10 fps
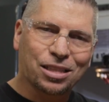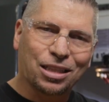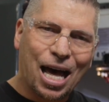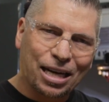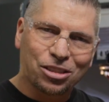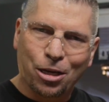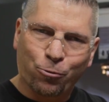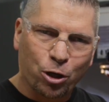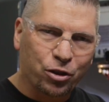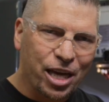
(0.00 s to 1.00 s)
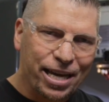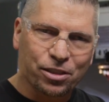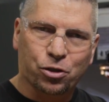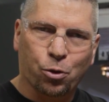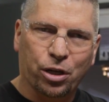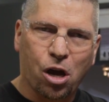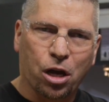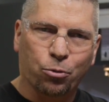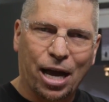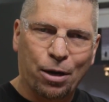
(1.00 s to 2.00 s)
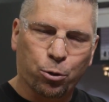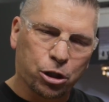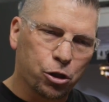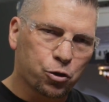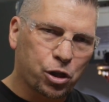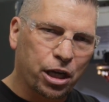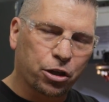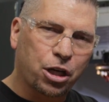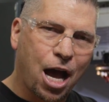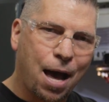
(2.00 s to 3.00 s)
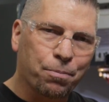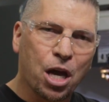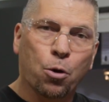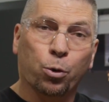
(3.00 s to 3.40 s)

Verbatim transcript: a lot of different things going on, right? We're going to use cutter comp.